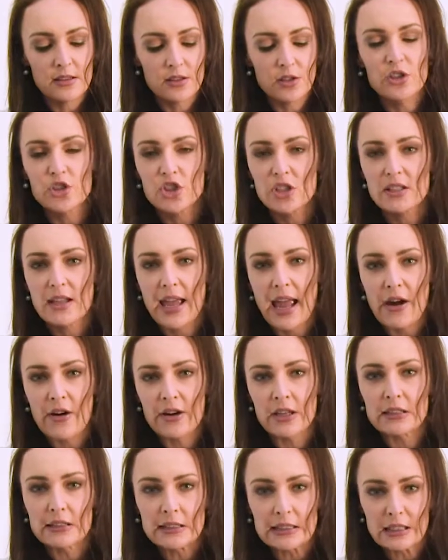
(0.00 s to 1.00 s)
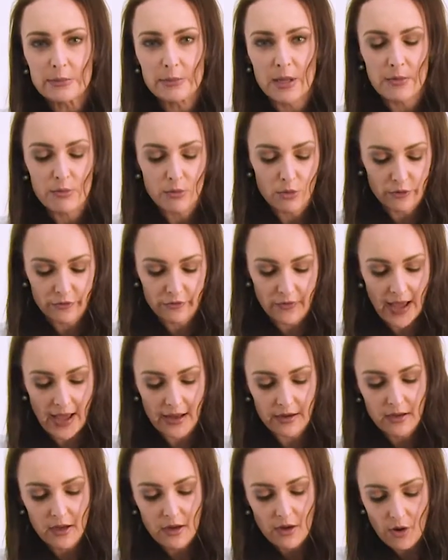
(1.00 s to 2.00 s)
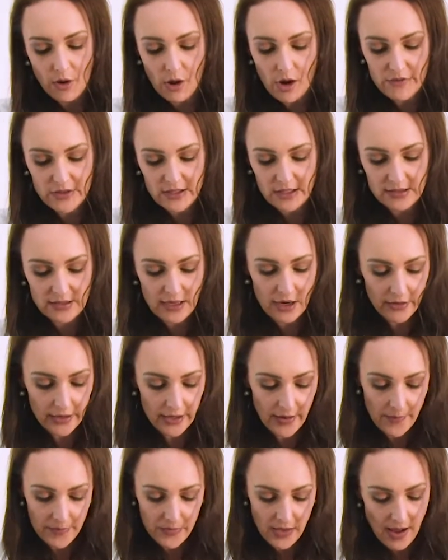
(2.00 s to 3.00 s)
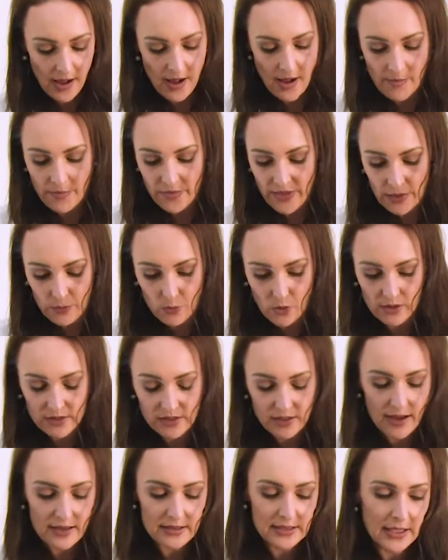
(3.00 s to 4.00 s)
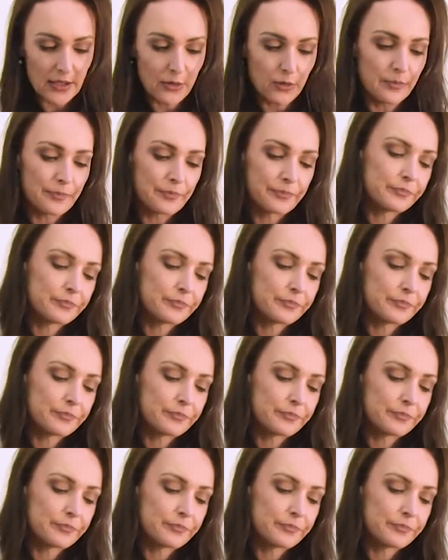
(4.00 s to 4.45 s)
So she's carrying a little bit more fat over this area than what's ideal.